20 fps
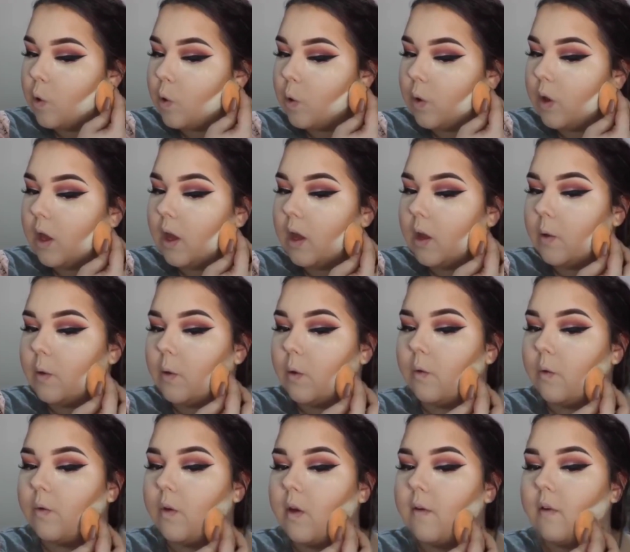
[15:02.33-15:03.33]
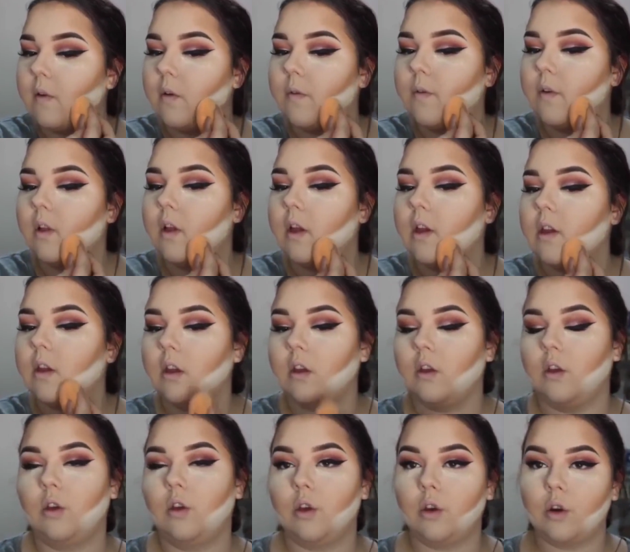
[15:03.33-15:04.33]
So yeah, so if you ever feel like,
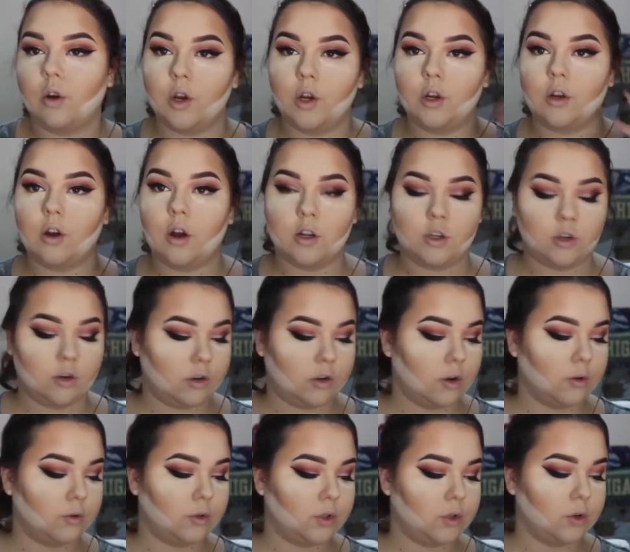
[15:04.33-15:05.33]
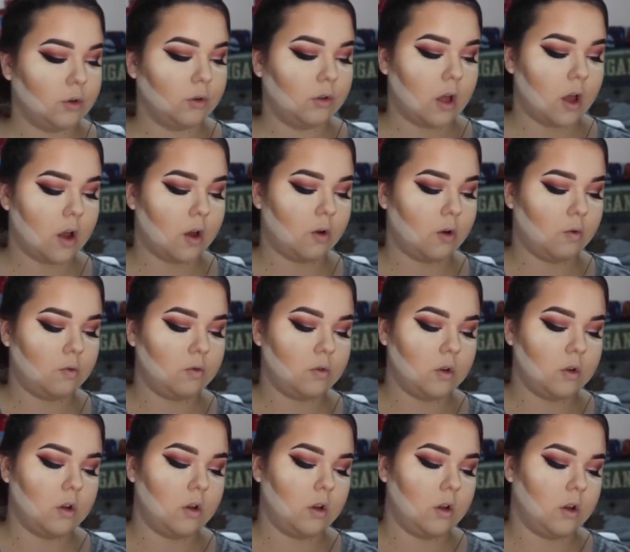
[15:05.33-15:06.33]
you know, your contour goes too low,
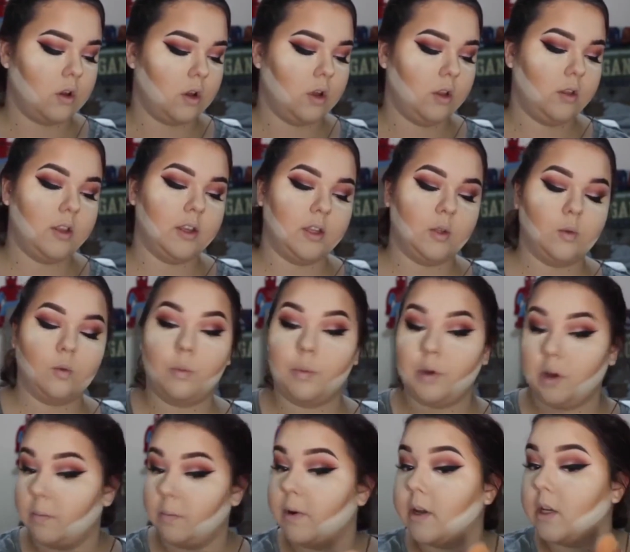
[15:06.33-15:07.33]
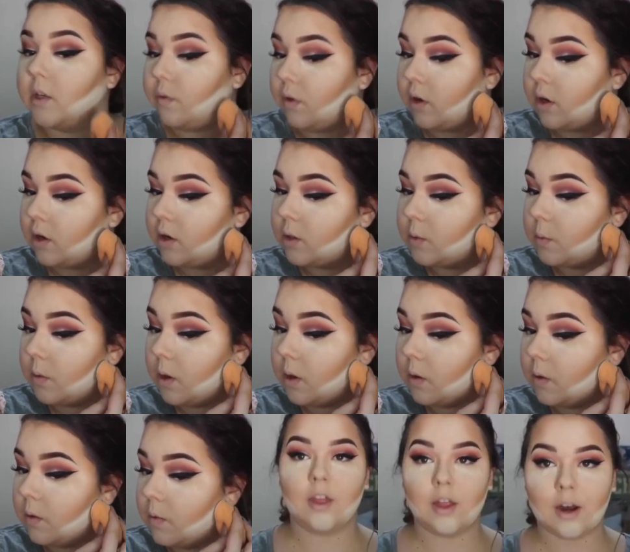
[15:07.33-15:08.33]
this will be your best friend as
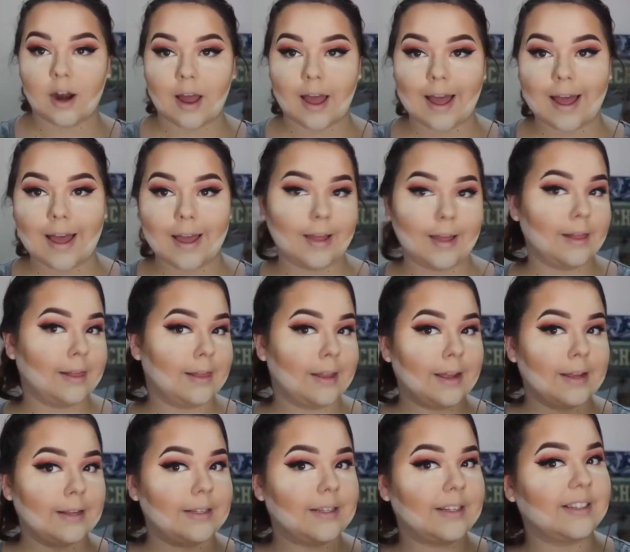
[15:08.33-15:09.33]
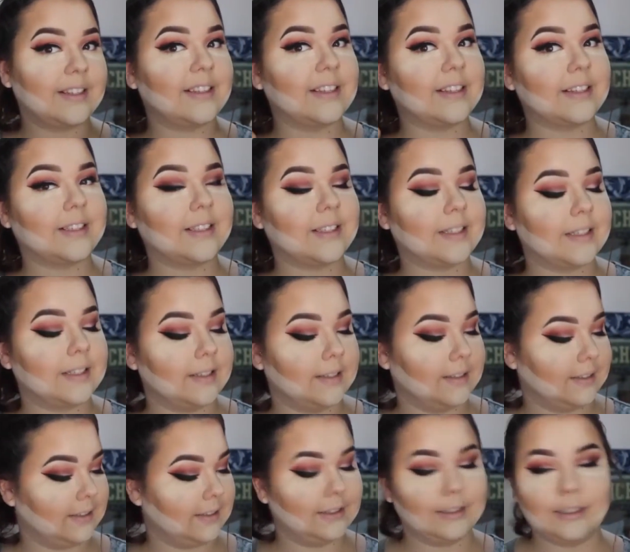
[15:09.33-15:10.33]
well. Then I let this
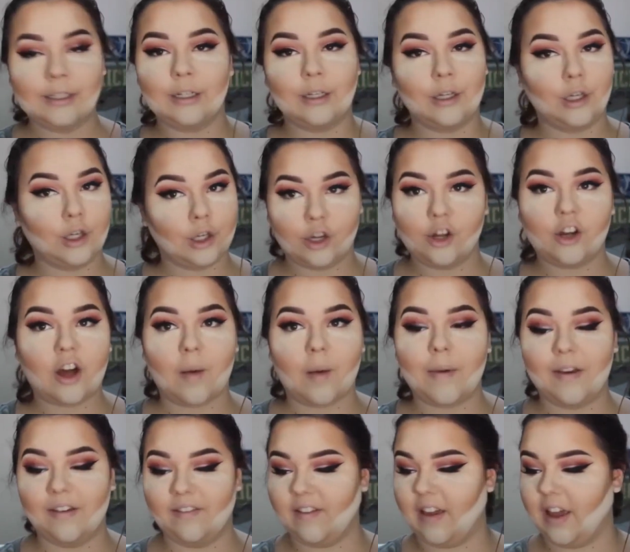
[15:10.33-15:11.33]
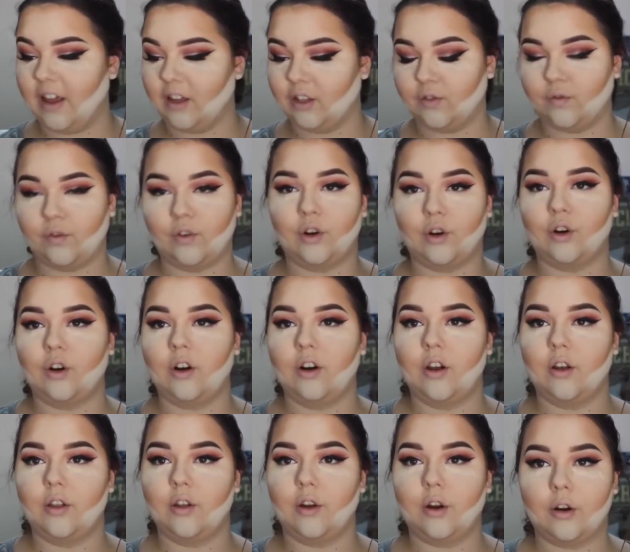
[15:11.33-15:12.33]
cook on my face for
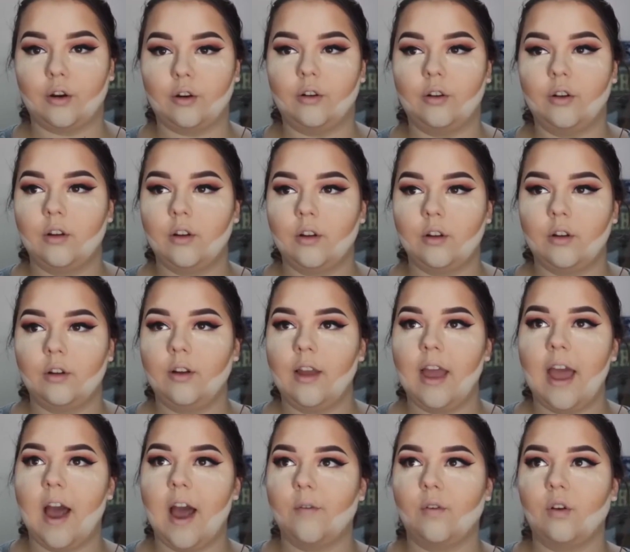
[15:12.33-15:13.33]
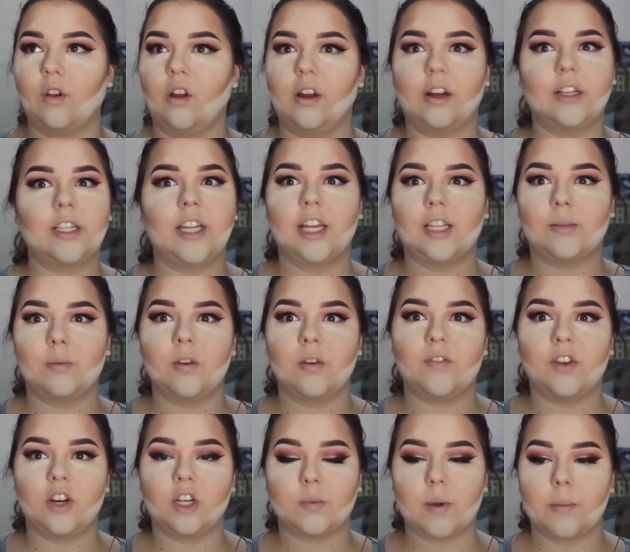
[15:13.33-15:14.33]
another however long it takes me to
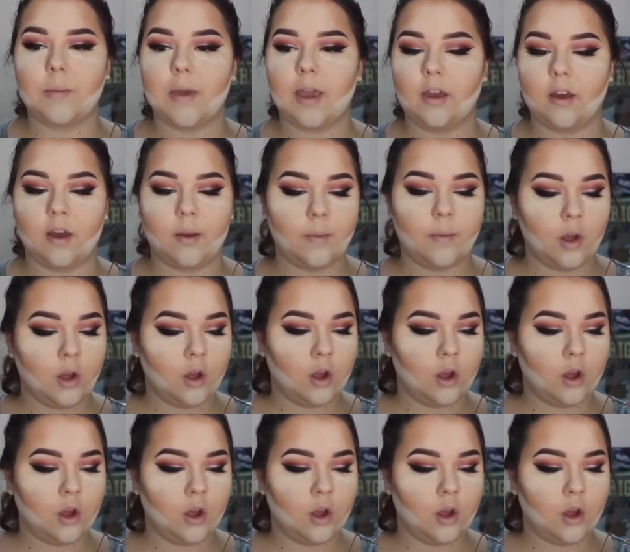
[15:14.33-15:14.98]
finish my makeup.